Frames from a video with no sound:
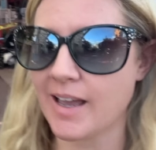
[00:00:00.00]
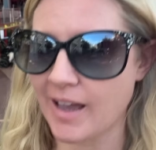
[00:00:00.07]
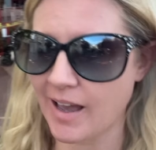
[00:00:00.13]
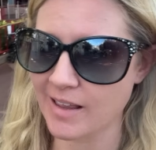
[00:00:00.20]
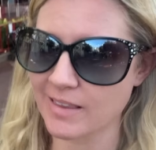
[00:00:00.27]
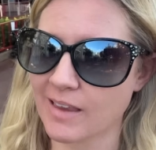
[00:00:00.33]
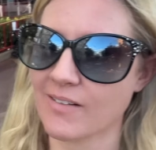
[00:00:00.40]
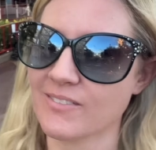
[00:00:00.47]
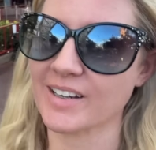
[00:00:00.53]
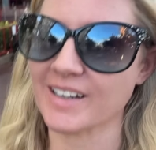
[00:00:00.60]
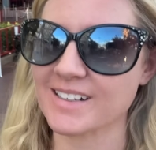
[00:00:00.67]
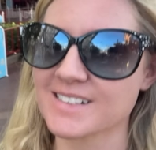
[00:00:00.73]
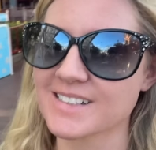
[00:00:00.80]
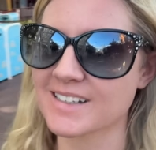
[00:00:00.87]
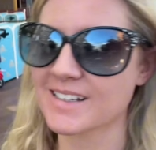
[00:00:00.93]
I love
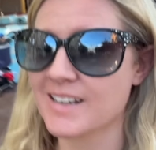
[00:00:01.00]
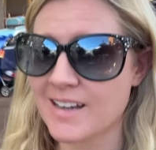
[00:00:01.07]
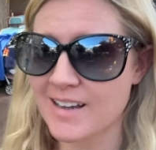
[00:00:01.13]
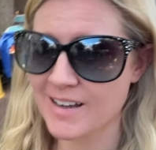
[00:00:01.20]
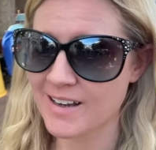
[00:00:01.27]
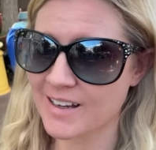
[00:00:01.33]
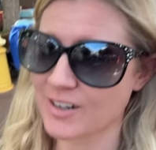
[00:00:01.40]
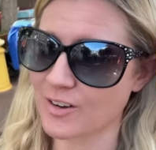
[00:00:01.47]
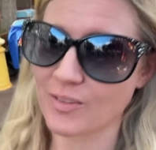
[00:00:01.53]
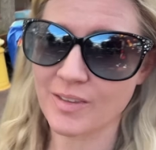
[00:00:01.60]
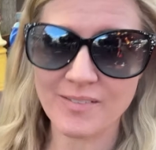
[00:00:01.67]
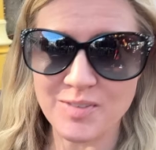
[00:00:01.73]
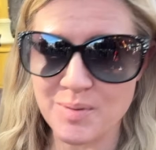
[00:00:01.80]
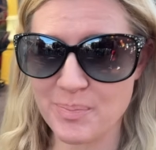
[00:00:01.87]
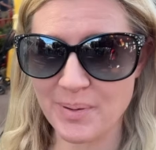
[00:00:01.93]
it. I don't
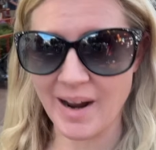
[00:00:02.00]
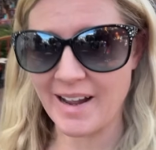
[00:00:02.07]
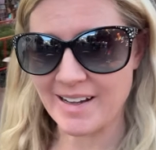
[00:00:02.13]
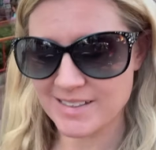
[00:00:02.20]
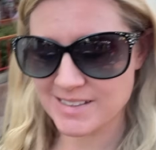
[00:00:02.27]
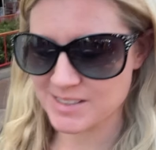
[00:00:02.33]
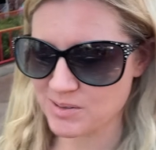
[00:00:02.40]
love the price,